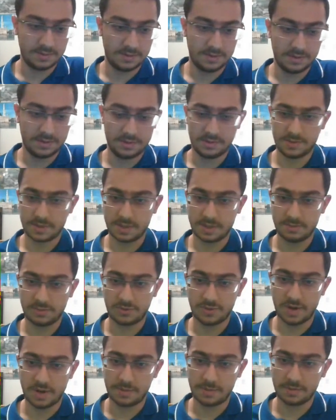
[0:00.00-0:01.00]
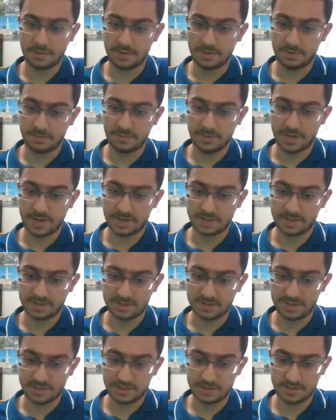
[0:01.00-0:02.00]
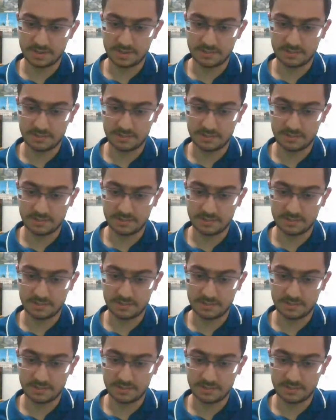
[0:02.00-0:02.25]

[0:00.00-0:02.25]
So I can properly practice this.